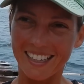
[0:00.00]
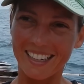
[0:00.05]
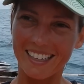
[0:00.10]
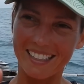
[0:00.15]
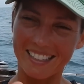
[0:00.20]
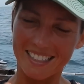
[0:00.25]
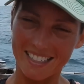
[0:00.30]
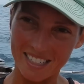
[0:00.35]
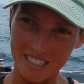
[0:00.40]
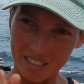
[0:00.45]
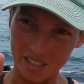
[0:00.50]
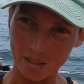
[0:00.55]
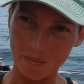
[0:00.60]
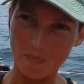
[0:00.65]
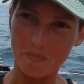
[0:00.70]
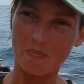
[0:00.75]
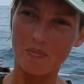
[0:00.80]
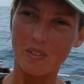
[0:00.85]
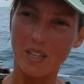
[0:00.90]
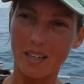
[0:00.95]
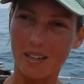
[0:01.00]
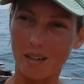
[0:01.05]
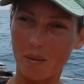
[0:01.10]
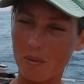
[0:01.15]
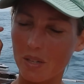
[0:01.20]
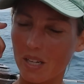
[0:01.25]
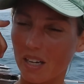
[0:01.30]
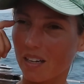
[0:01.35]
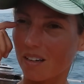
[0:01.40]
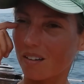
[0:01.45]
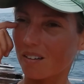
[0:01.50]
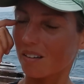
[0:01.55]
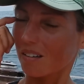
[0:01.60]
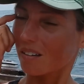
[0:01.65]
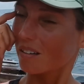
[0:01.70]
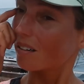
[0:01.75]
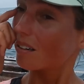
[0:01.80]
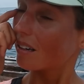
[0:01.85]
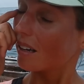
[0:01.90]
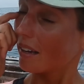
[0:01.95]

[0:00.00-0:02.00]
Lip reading: and still take up the anchor,